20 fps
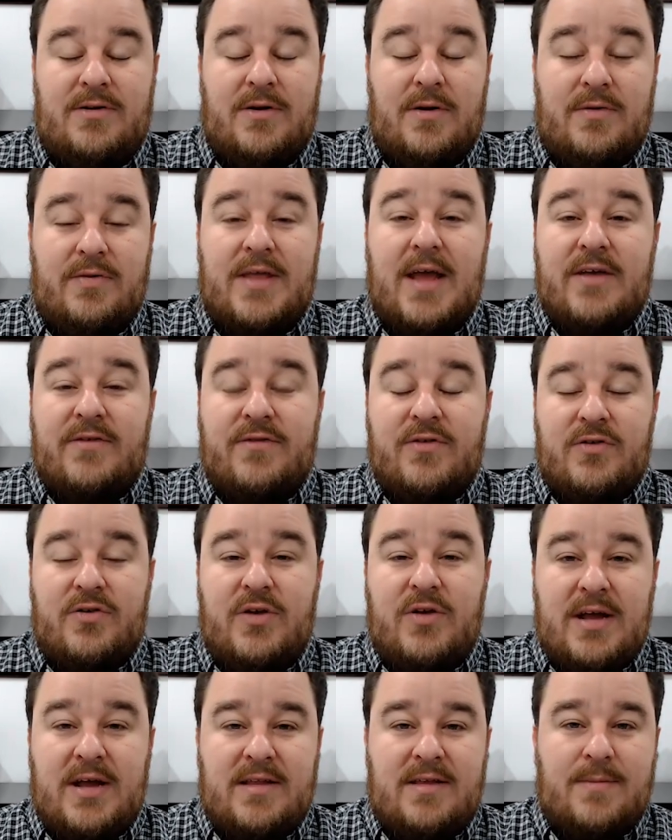So thanks for
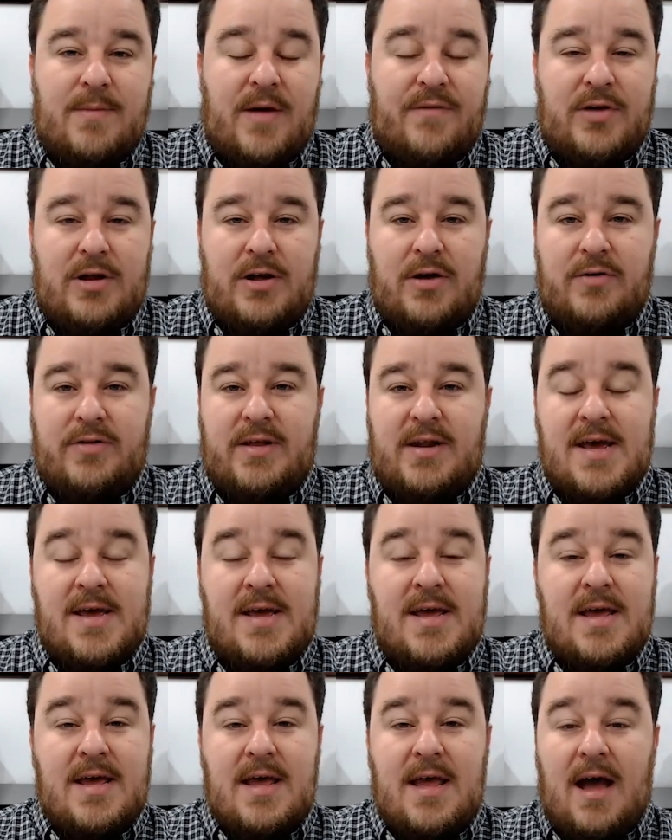tuning into my video today.